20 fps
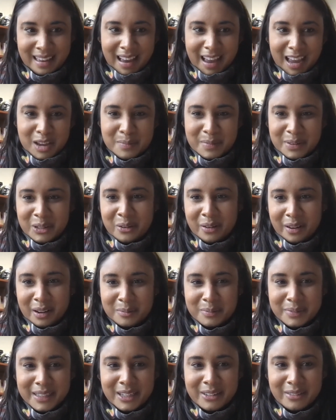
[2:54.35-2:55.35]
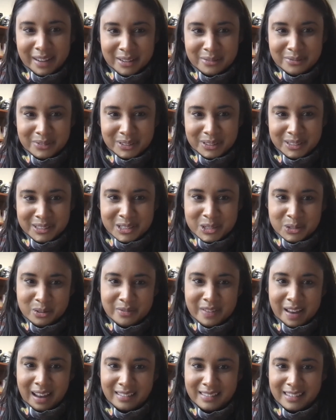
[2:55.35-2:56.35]
I am incredibly grateful to have
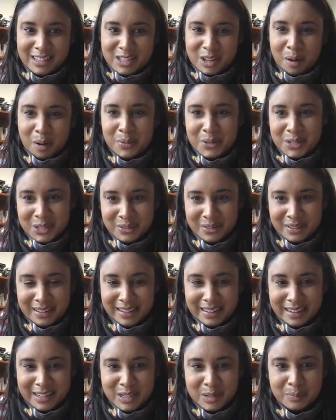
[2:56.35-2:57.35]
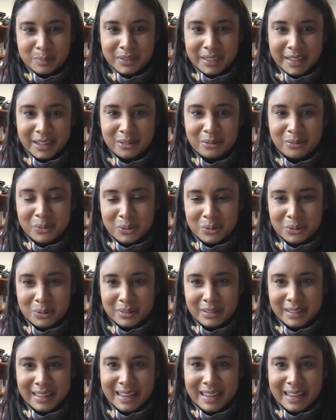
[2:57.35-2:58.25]
had this opportunity to play a role